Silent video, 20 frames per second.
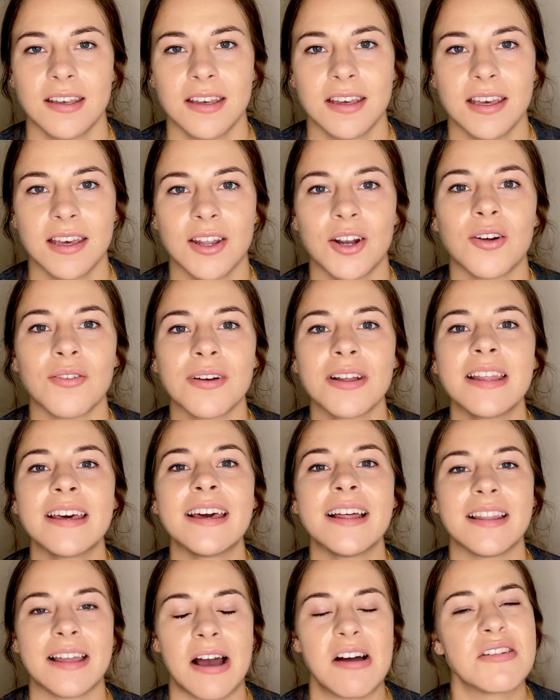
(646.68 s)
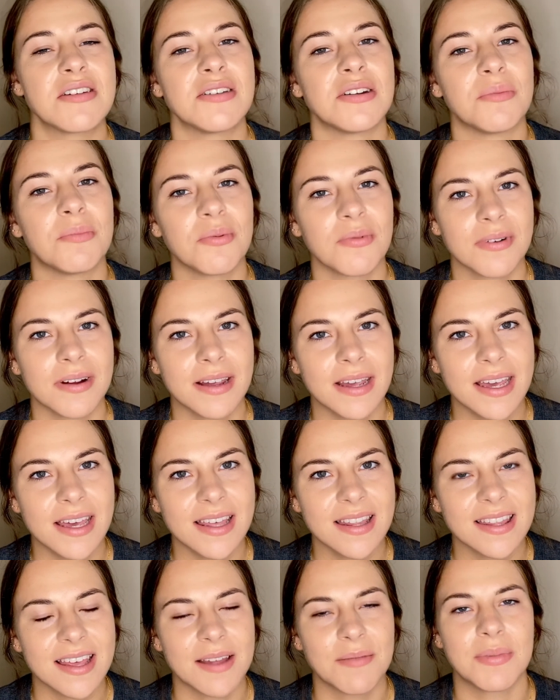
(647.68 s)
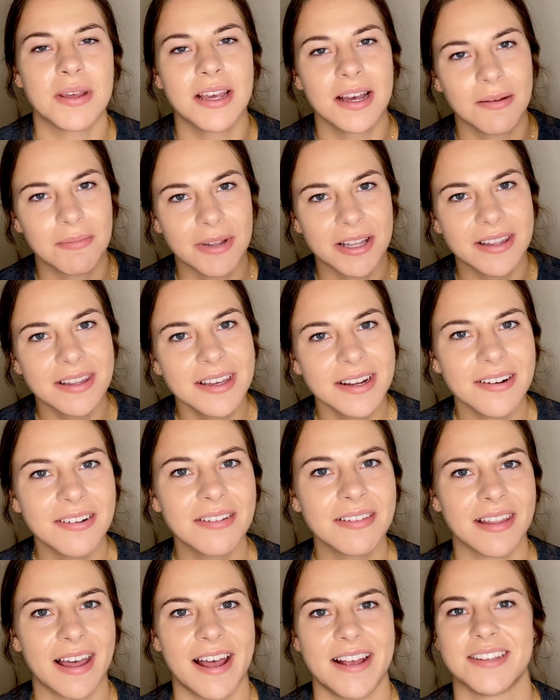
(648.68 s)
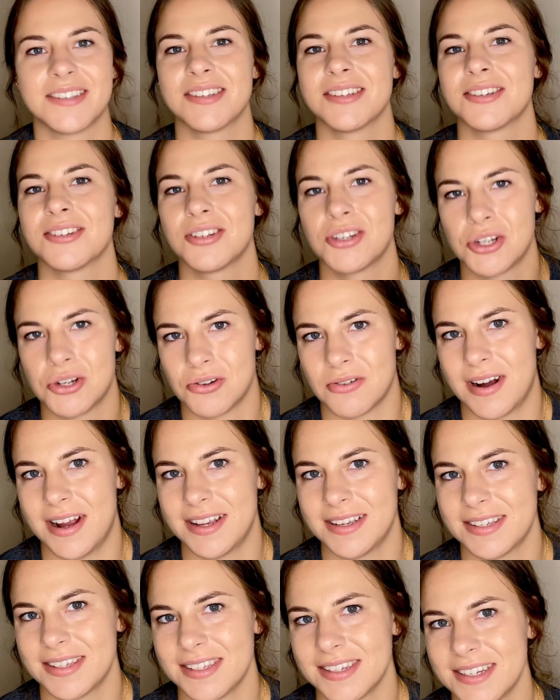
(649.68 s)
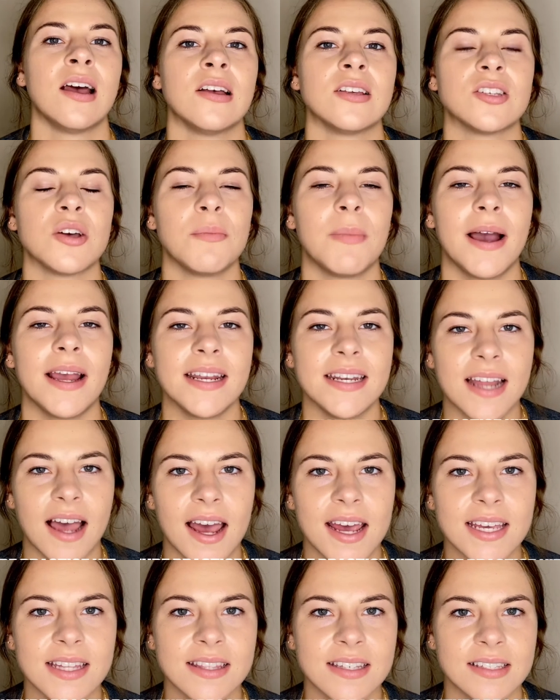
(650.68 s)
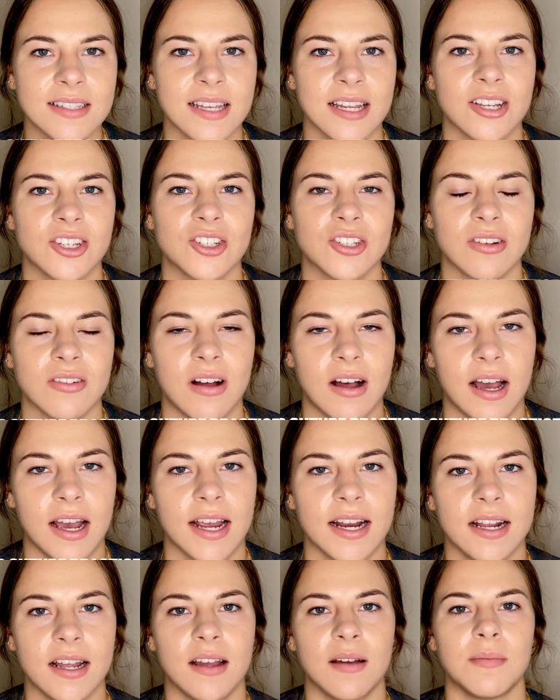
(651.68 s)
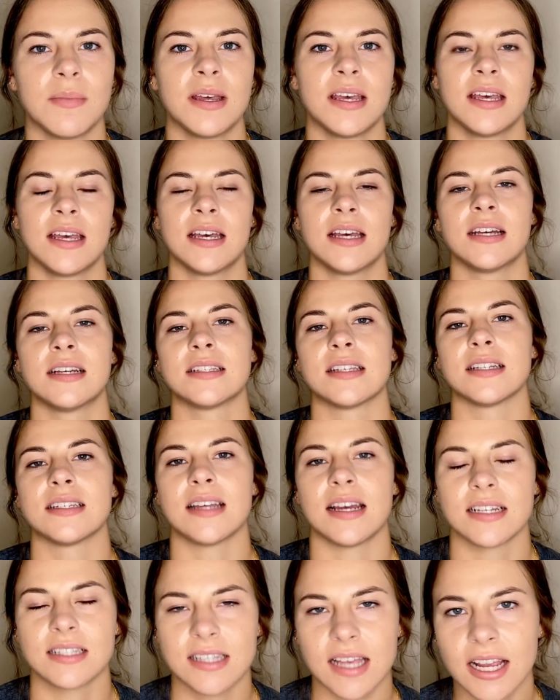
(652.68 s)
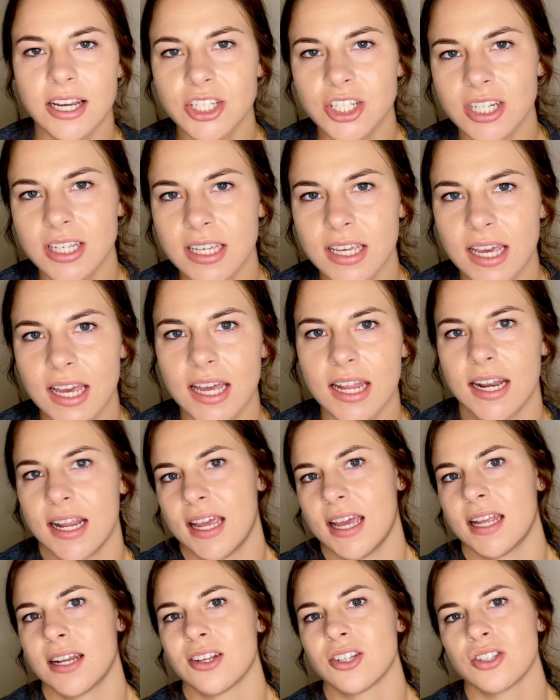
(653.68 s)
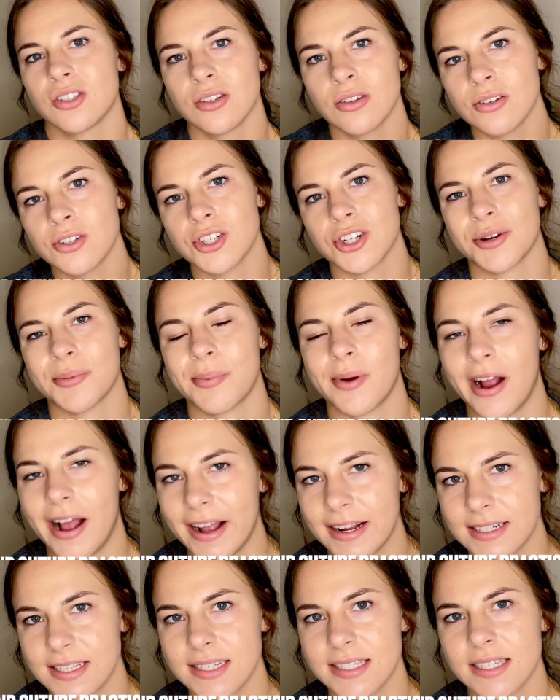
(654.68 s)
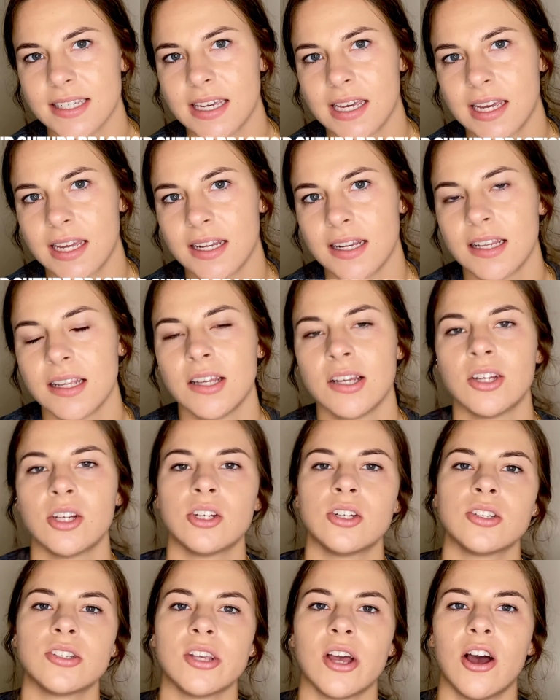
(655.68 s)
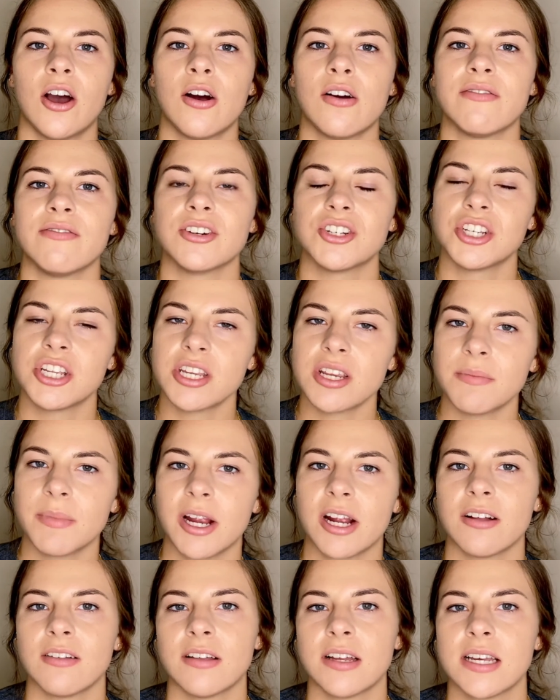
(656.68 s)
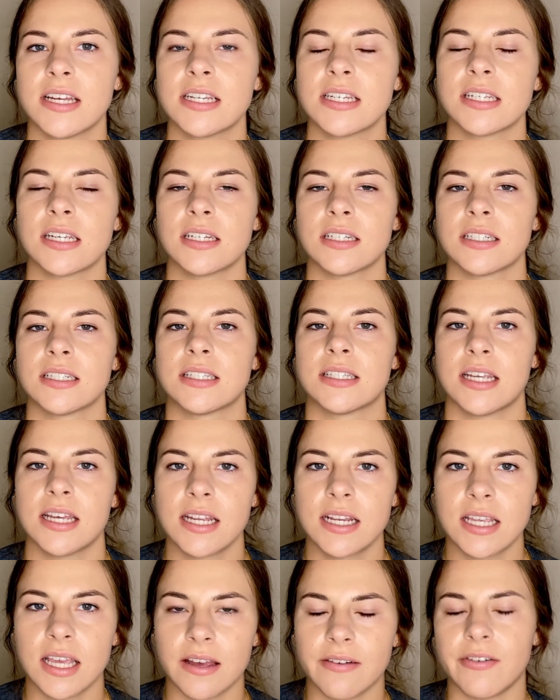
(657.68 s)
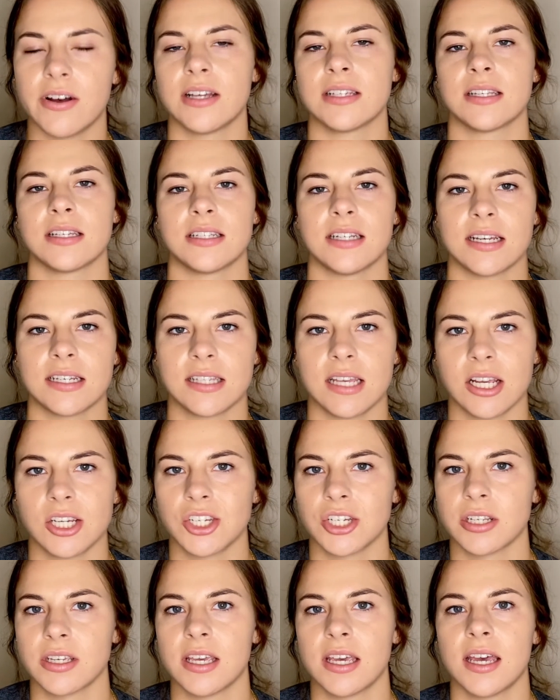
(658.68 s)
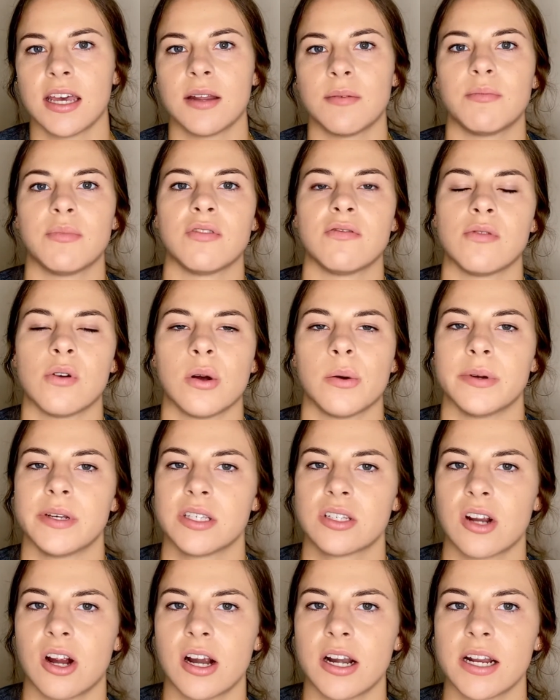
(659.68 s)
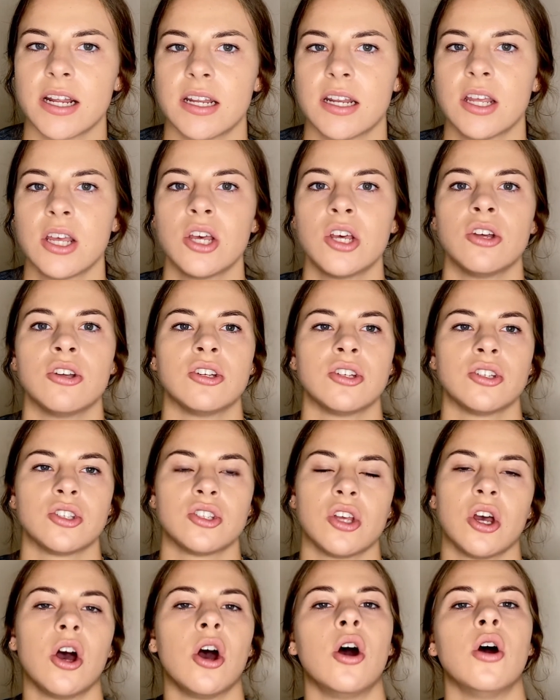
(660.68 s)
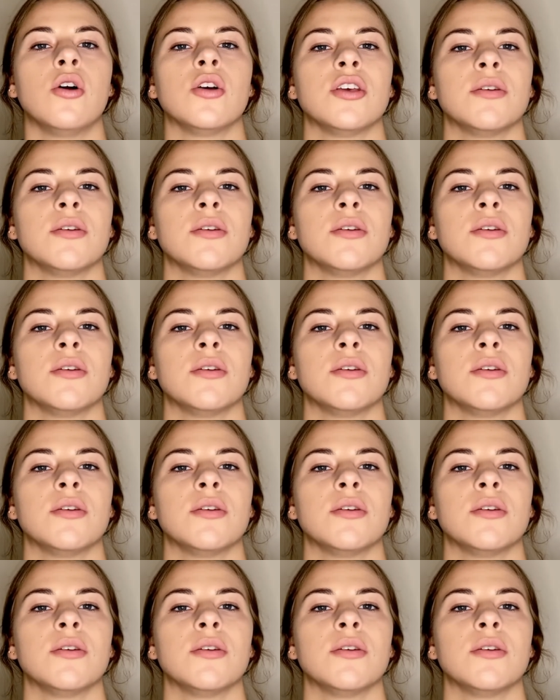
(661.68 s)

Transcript: It'll really allow you to breathe and become a little less stressed. So my 9th essential item is a dissection kit and a suture practice kit. So Virginia, Maryland did give us a dissection kit before we started, so you